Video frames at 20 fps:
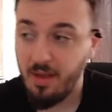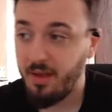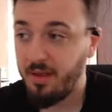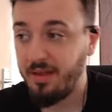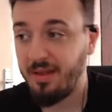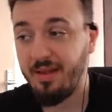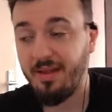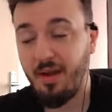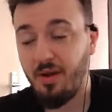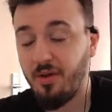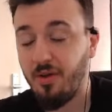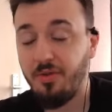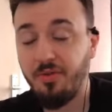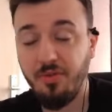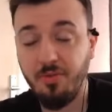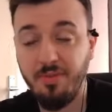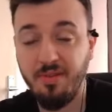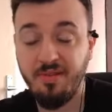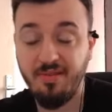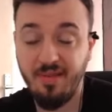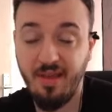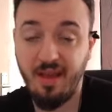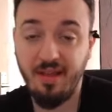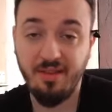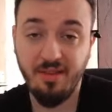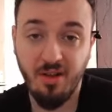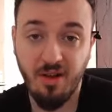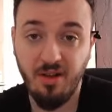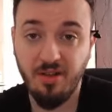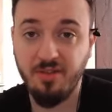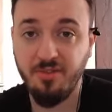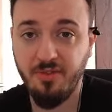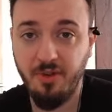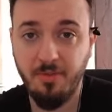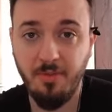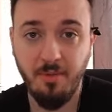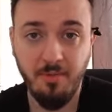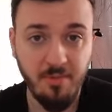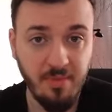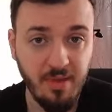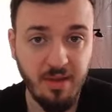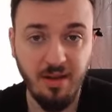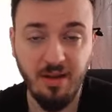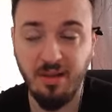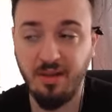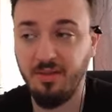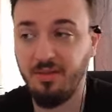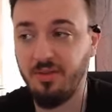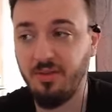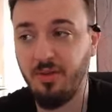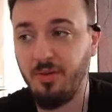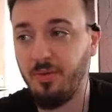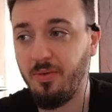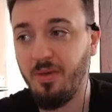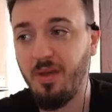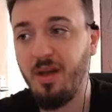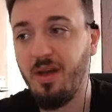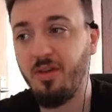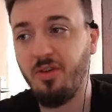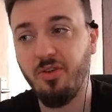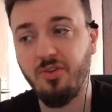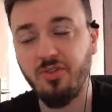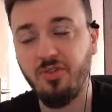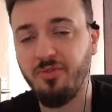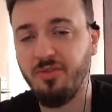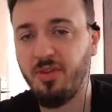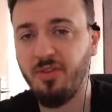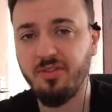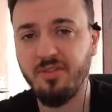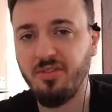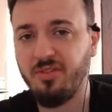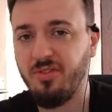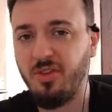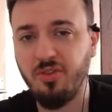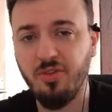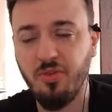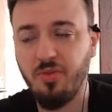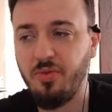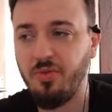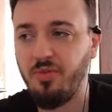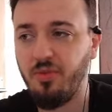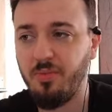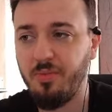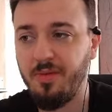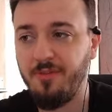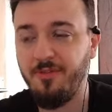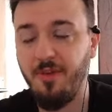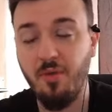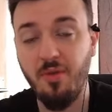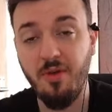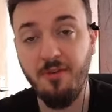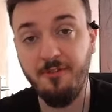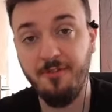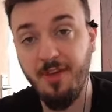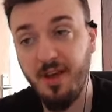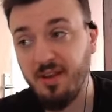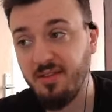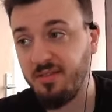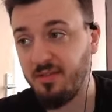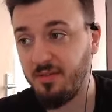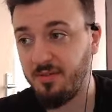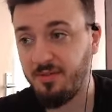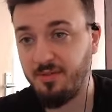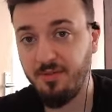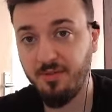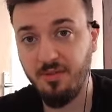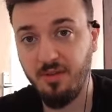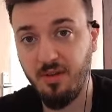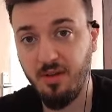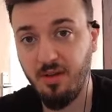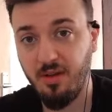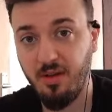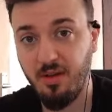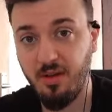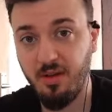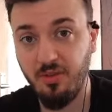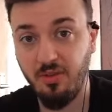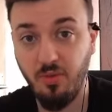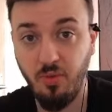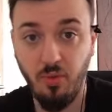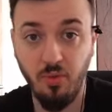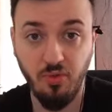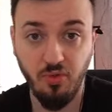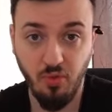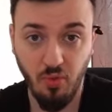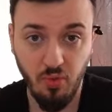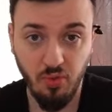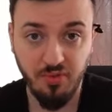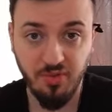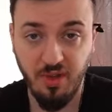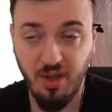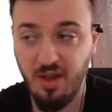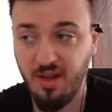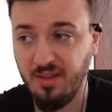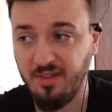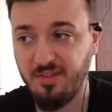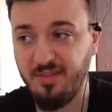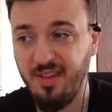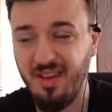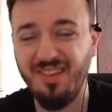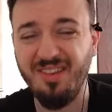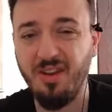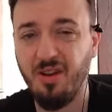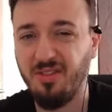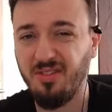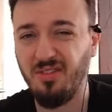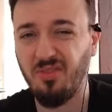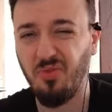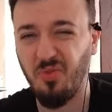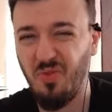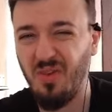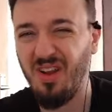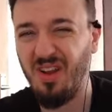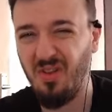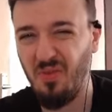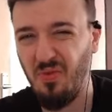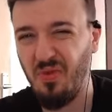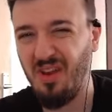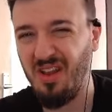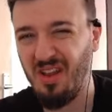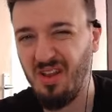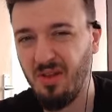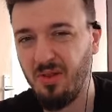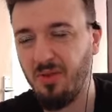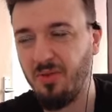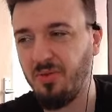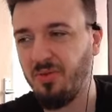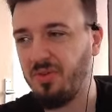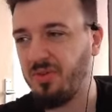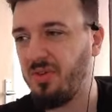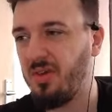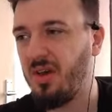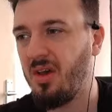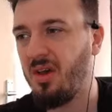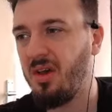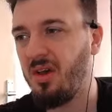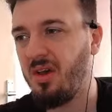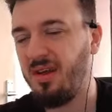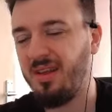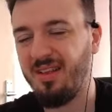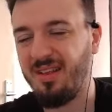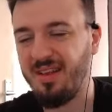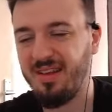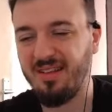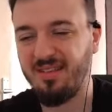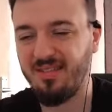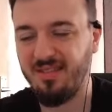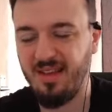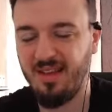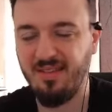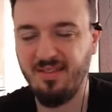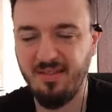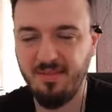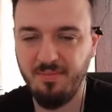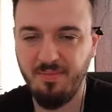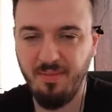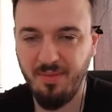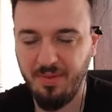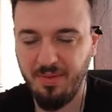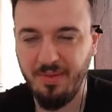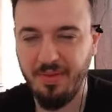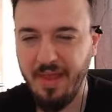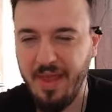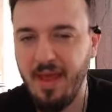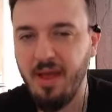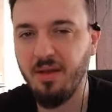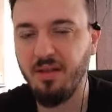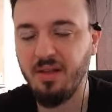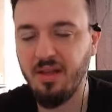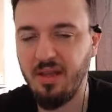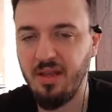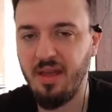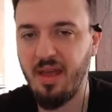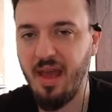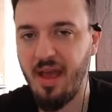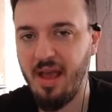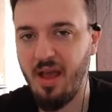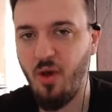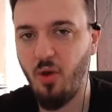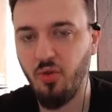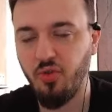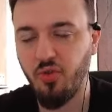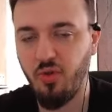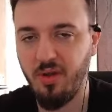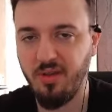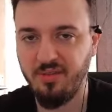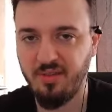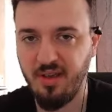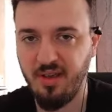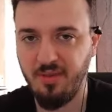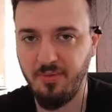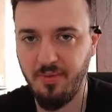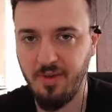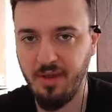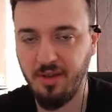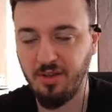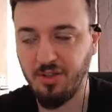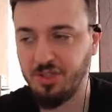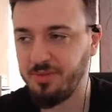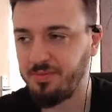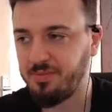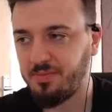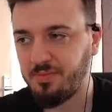they're going to be 10 yards from a melee so curse of tongues is not going to be very effective uh, towards those guys 10 yards is really really close like it's it's nearly a auto attack range